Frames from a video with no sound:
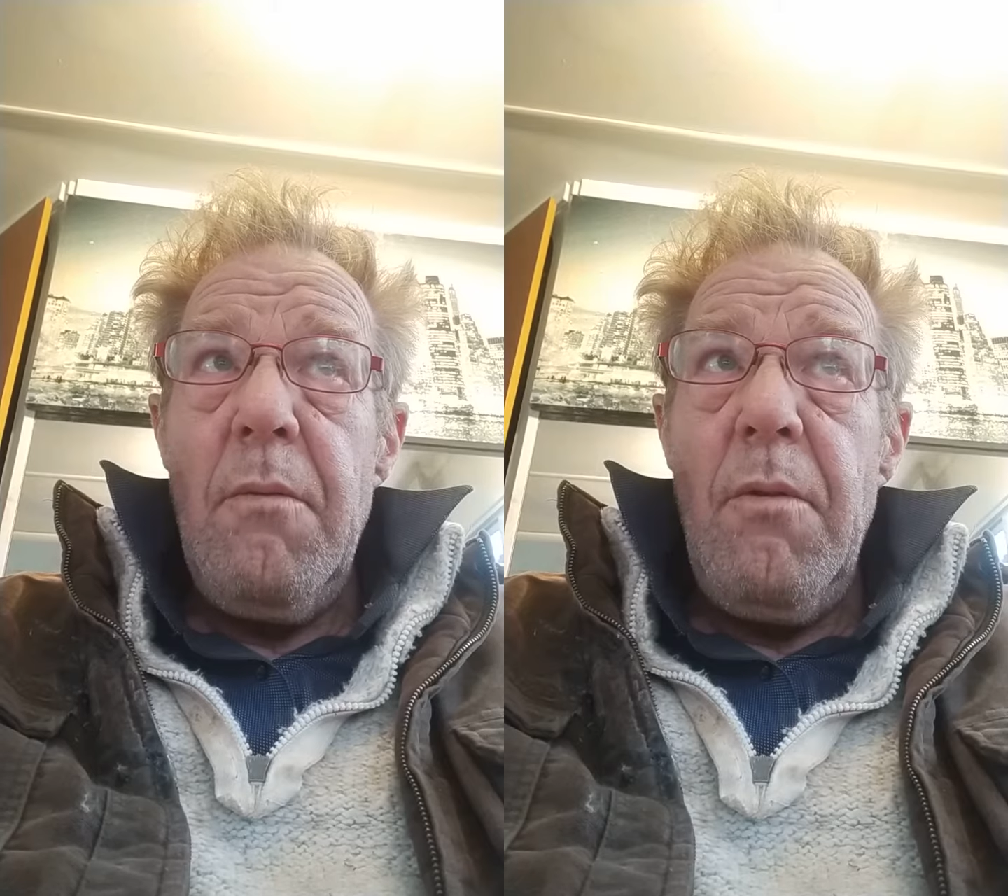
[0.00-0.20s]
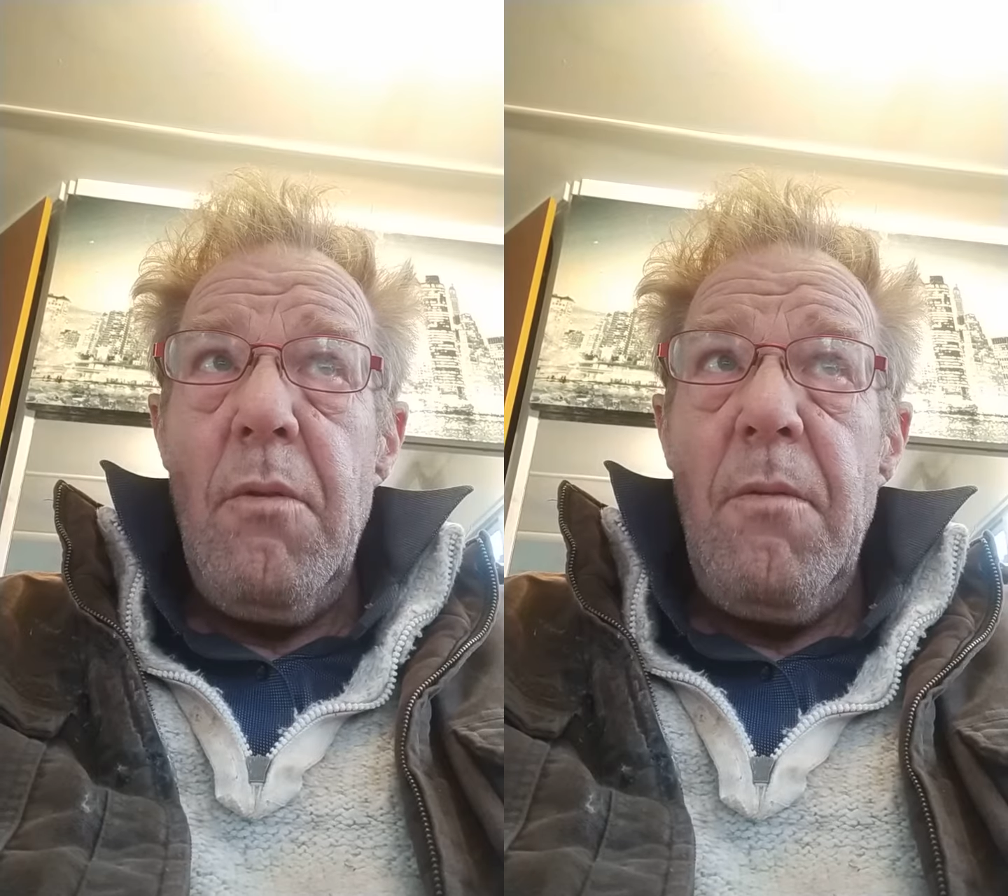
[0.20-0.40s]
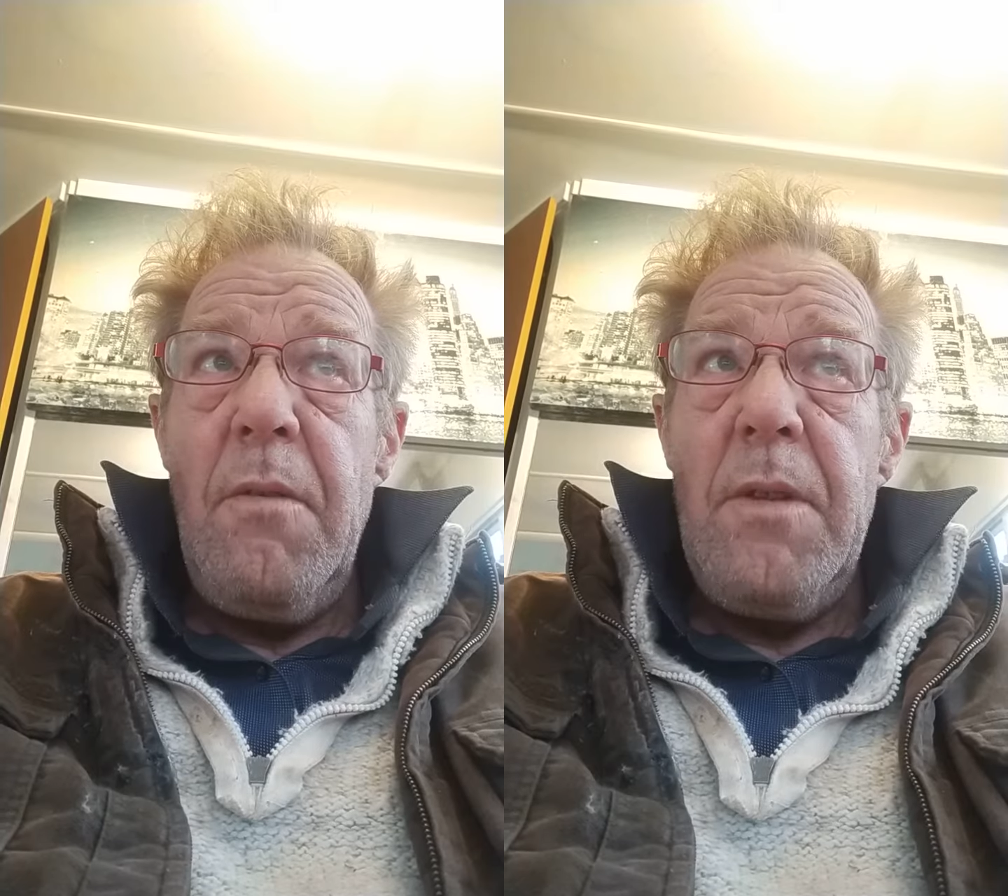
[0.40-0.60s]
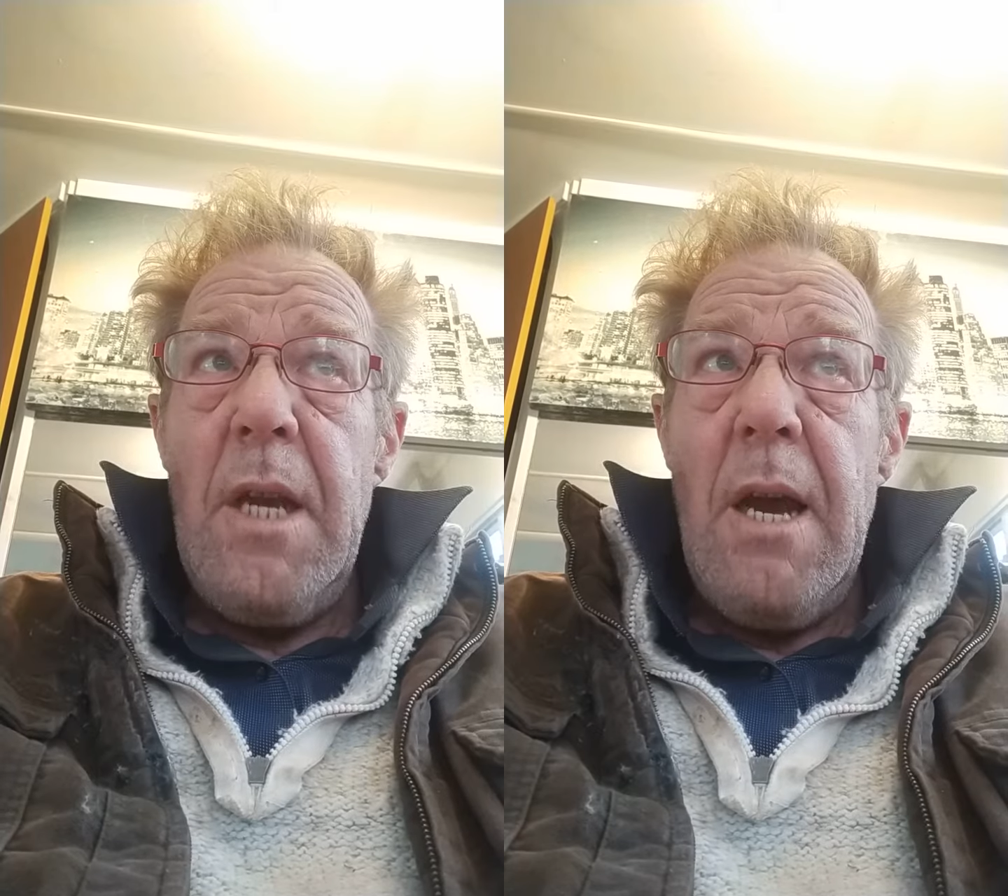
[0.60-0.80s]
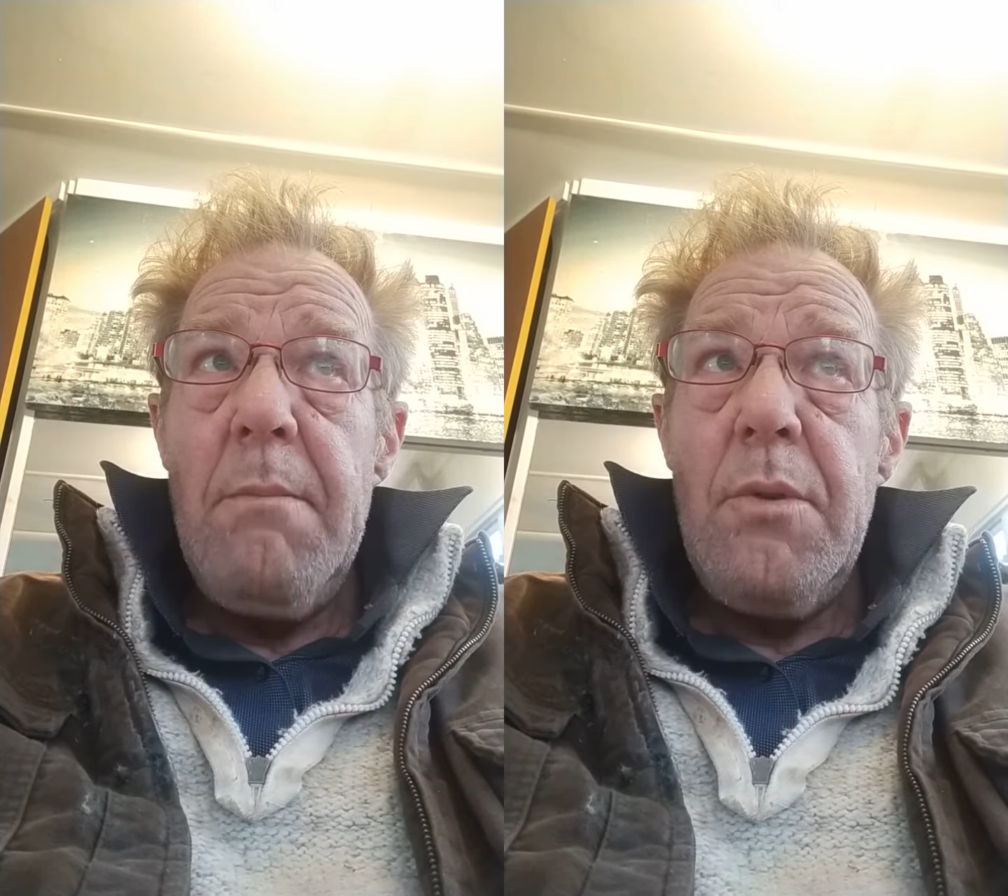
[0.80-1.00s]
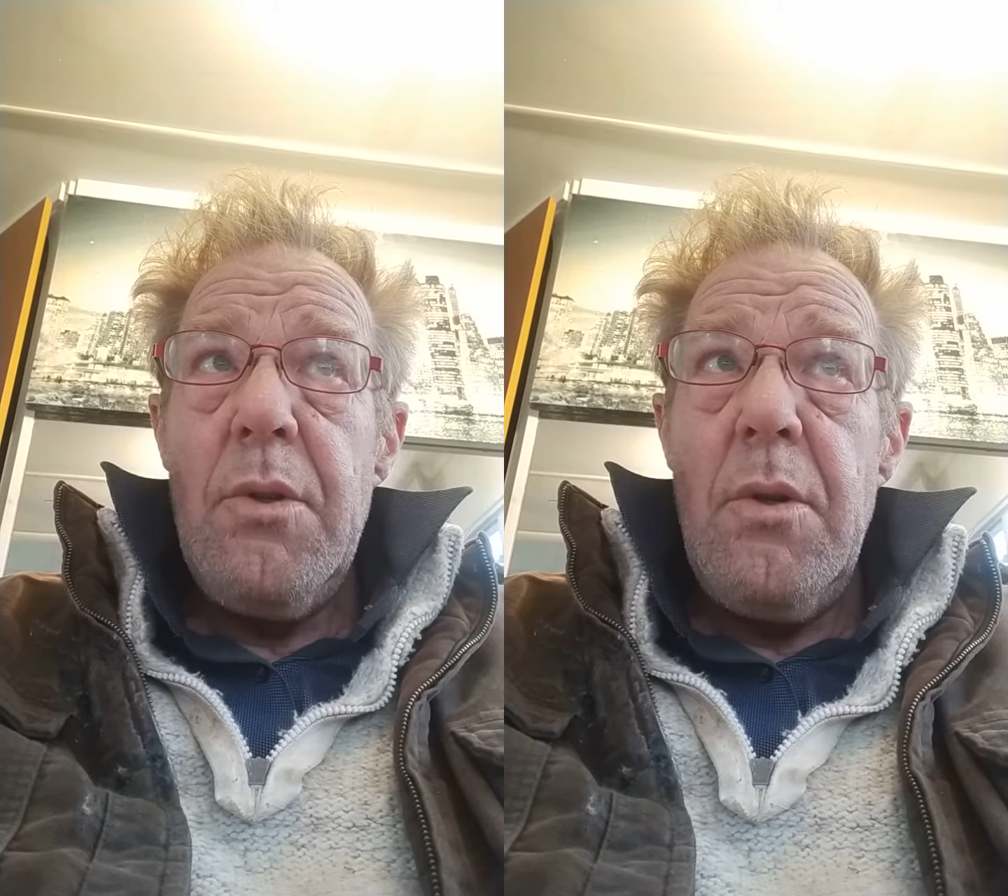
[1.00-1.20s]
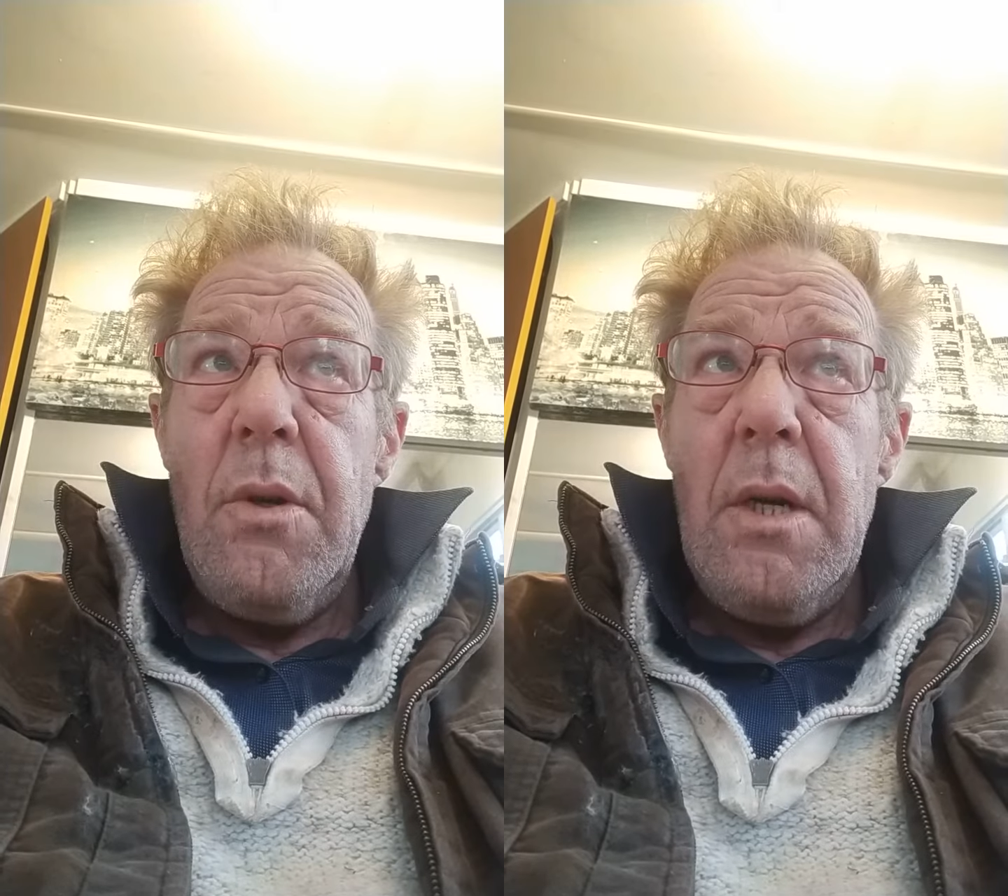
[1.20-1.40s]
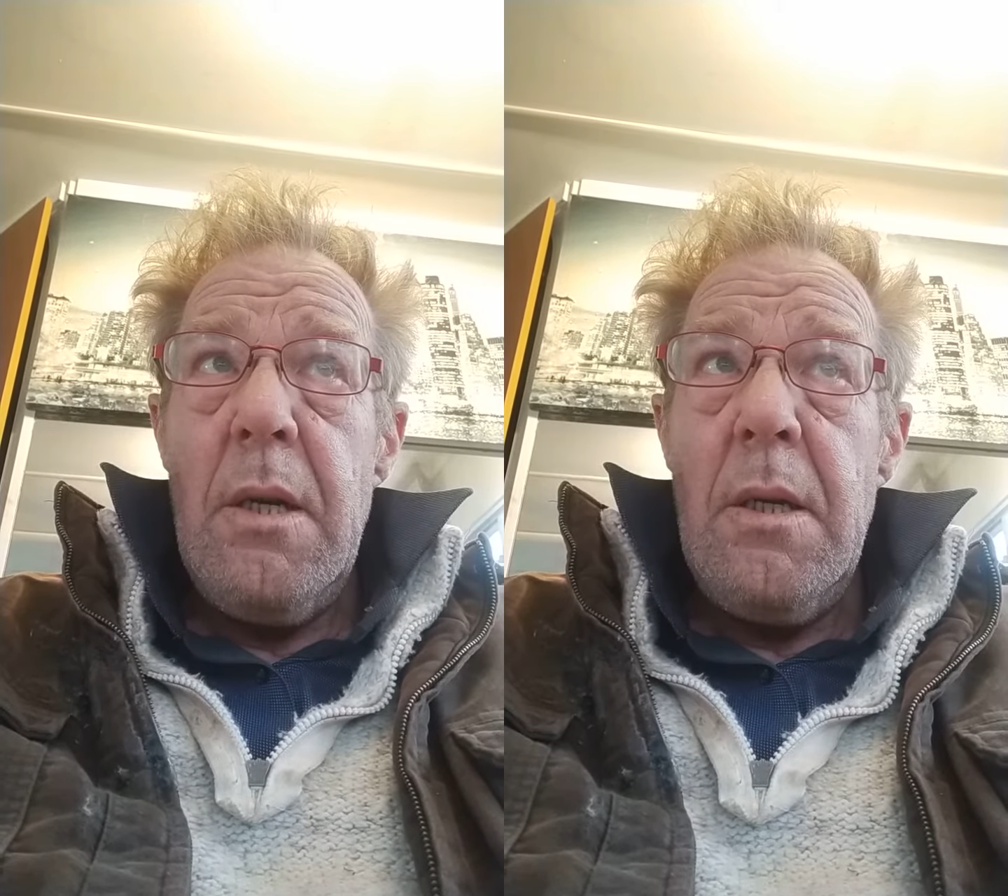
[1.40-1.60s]
450 amps
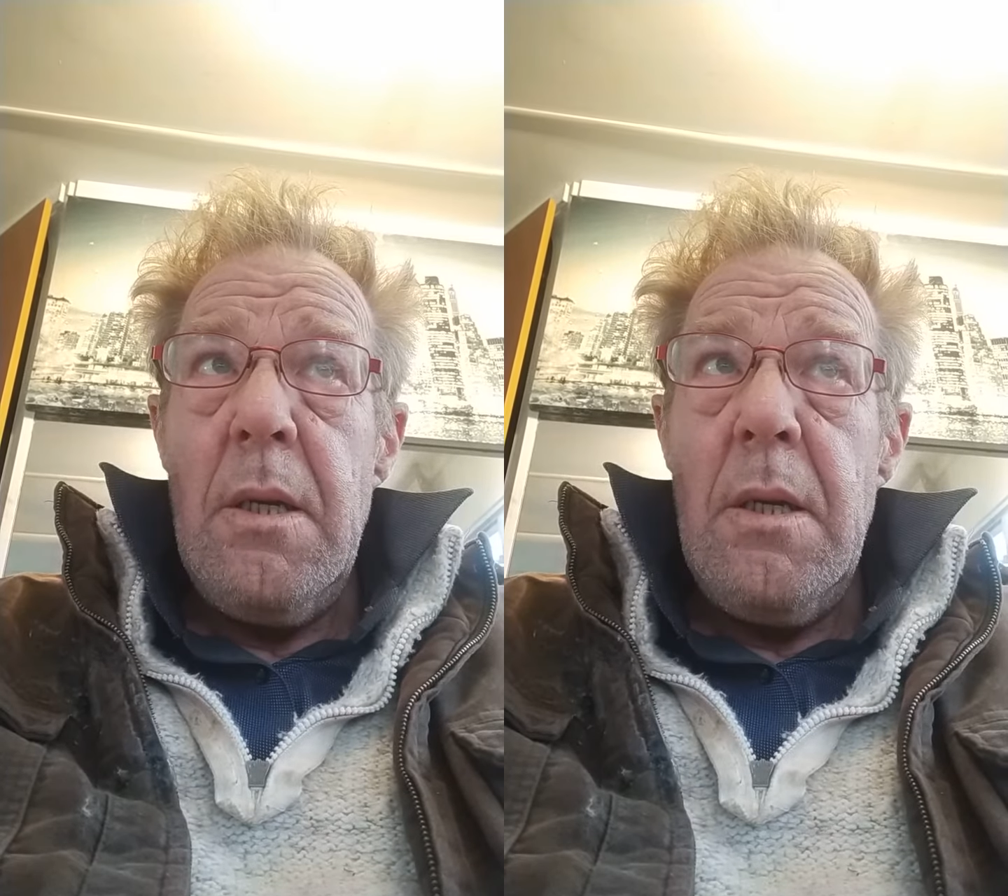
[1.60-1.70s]
through a